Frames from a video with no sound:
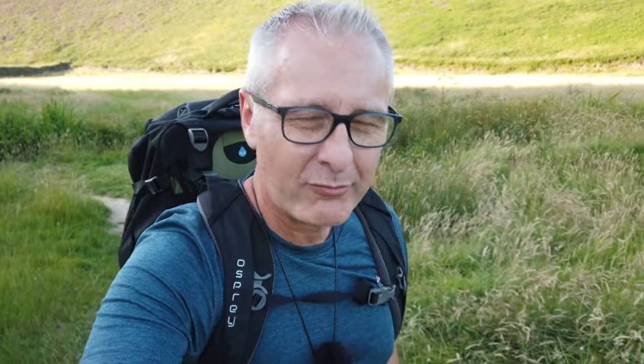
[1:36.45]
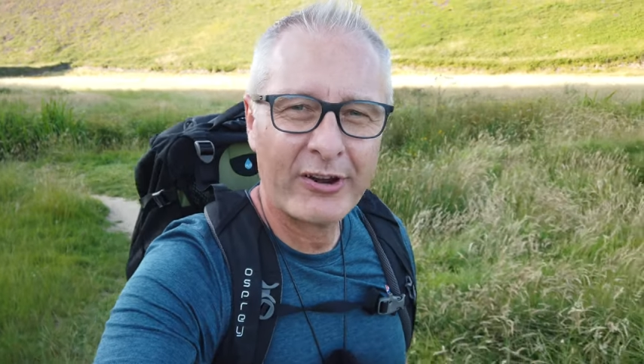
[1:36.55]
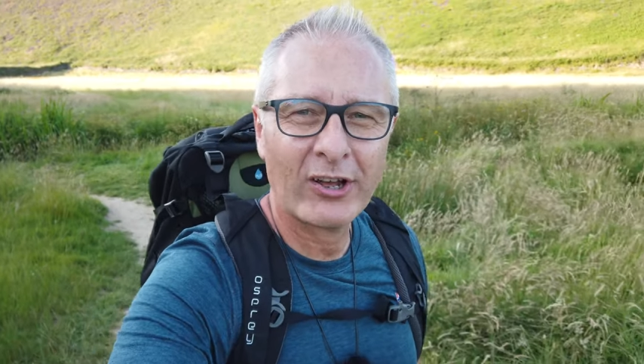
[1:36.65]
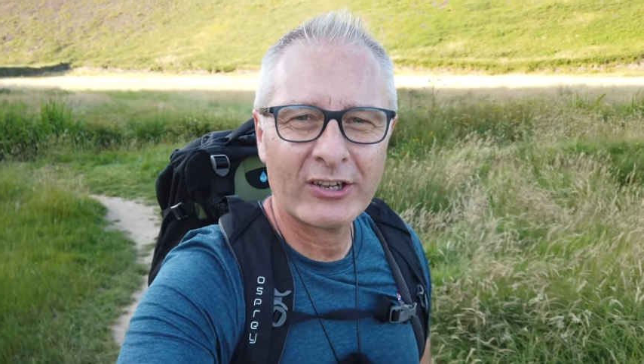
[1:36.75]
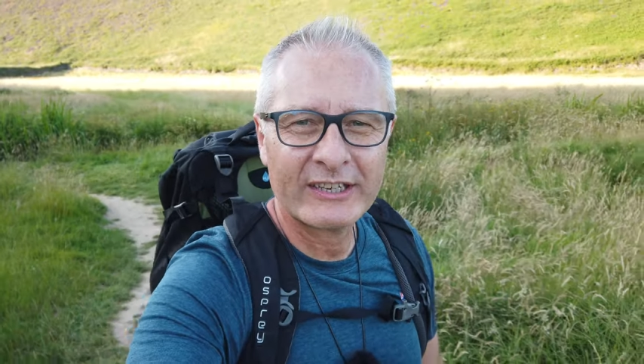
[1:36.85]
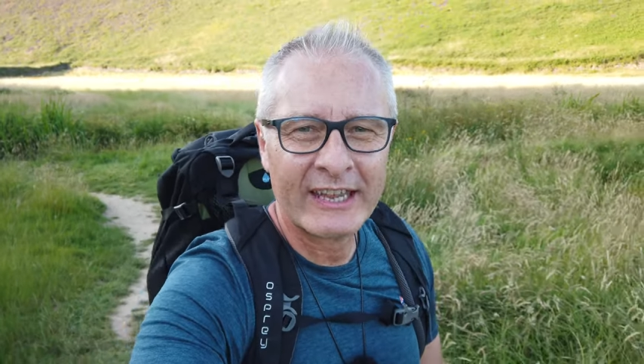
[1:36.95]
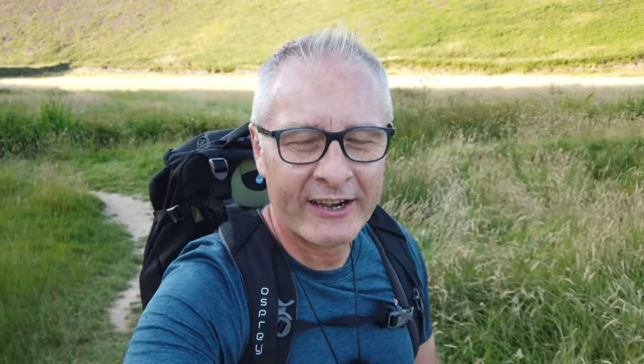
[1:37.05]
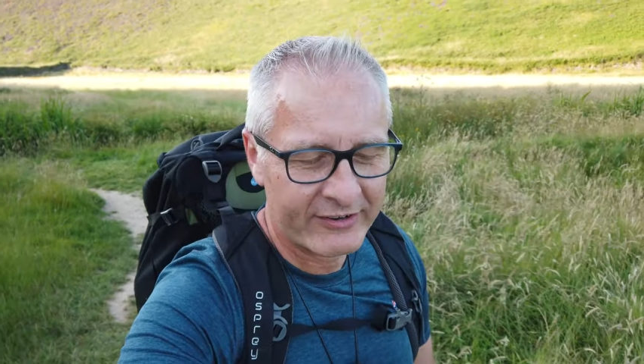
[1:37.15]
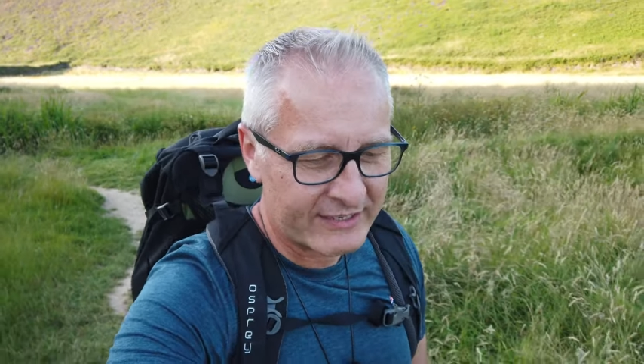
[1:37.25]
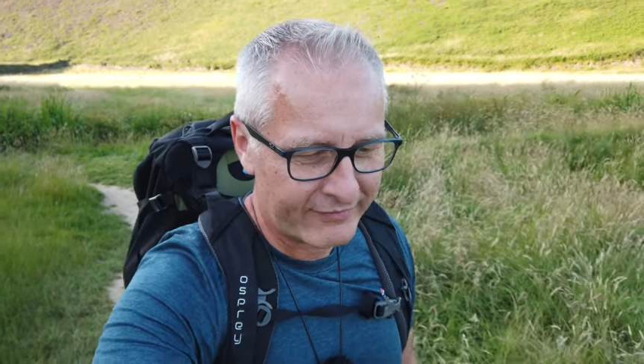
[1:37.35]
We're on holiday
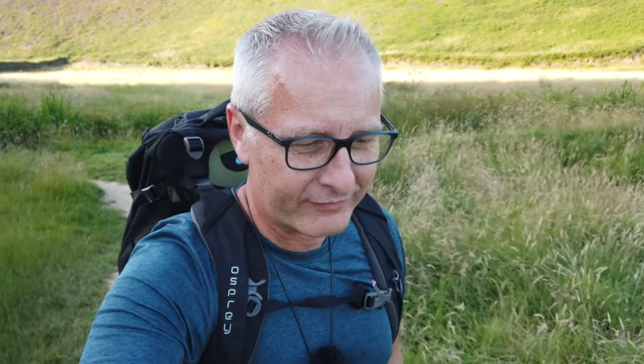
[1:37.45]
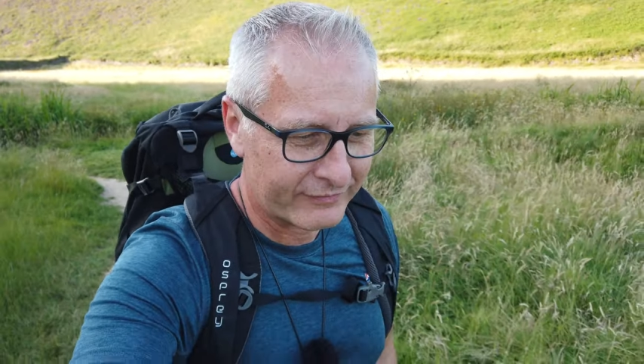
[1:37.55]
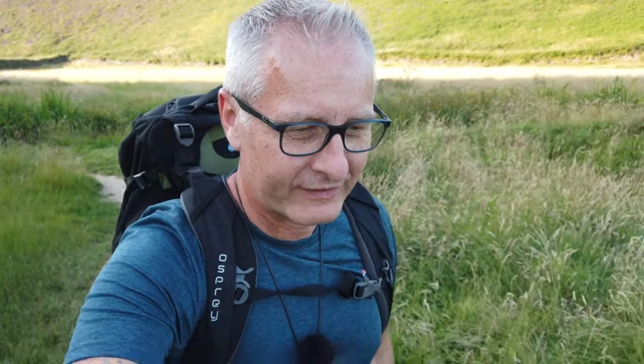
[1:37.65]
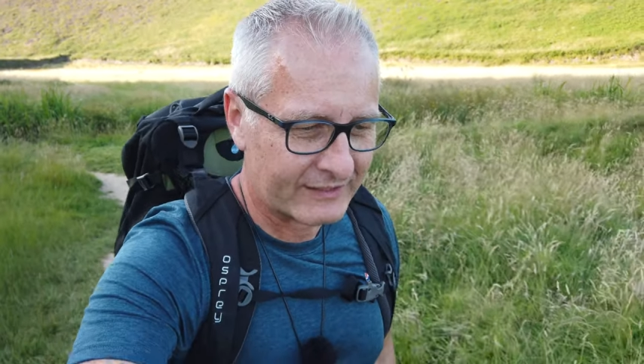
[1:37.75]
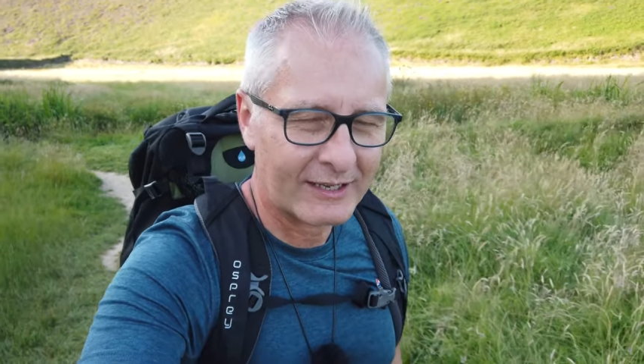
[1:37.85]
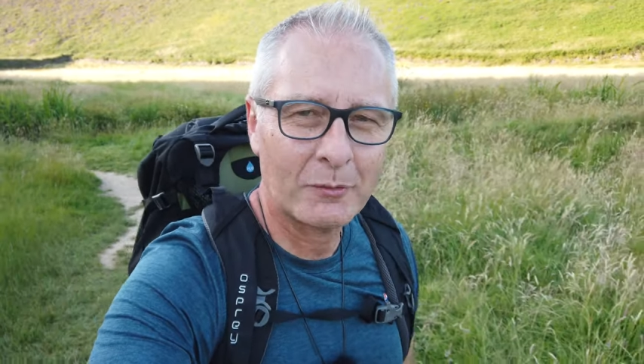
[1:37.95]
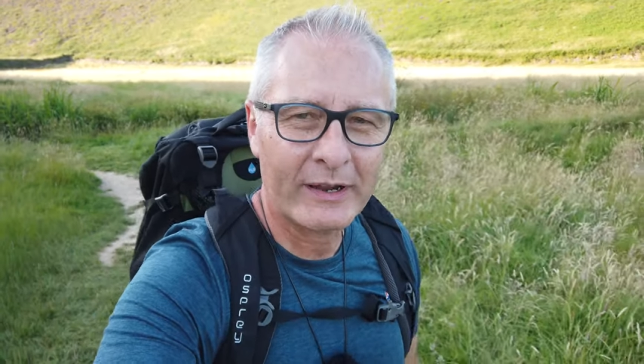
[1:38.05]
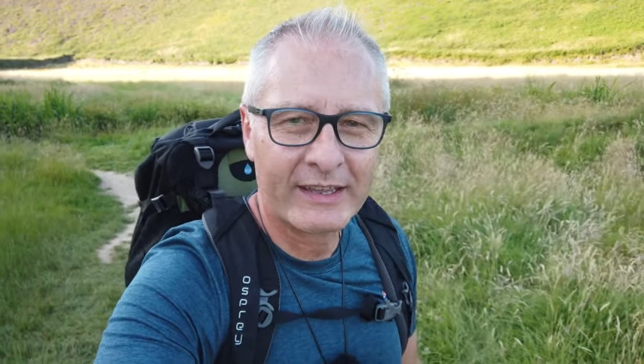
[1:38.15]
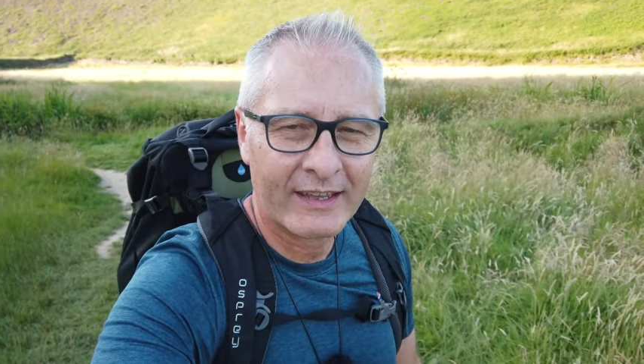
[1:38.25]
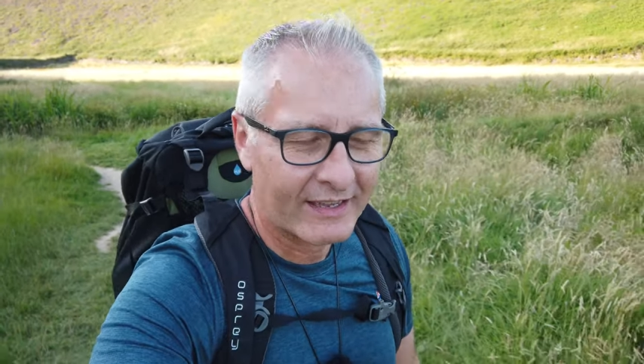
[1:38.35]
here in Devon for a
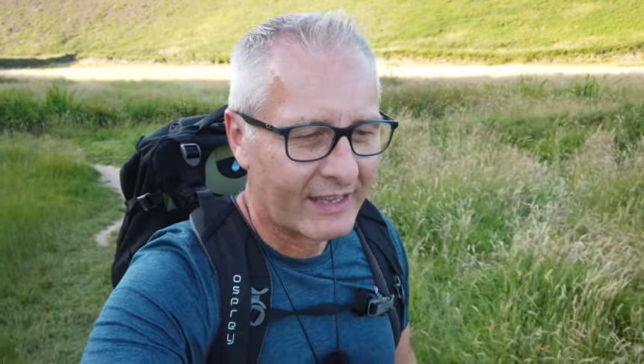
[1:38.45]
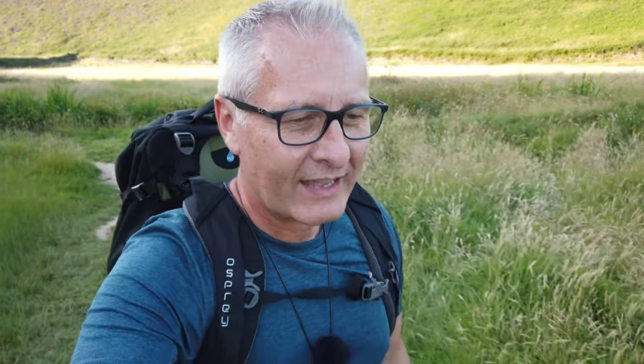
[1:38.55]
week,